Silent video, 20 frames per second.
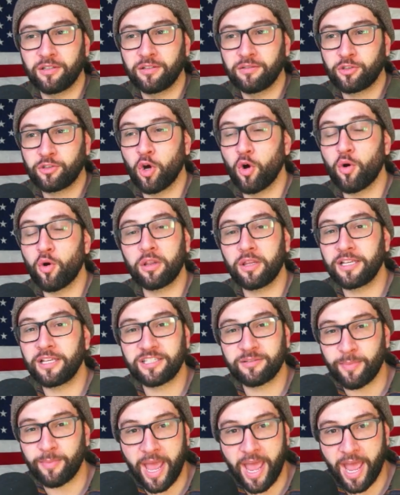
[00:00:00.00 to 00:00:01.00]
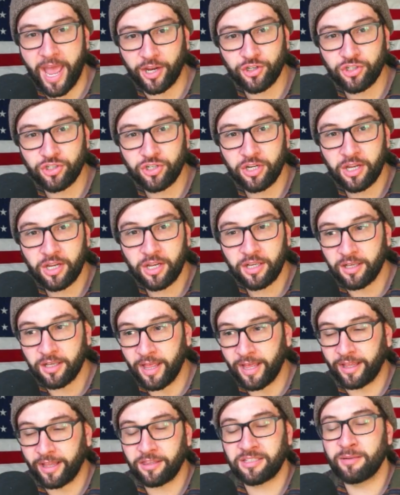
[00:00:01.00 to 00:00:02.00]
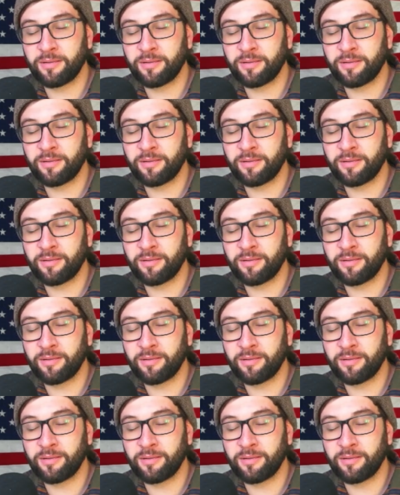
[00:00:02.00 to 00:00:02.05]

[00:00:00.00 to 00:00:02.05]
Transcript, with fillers: totally smashed. Like someone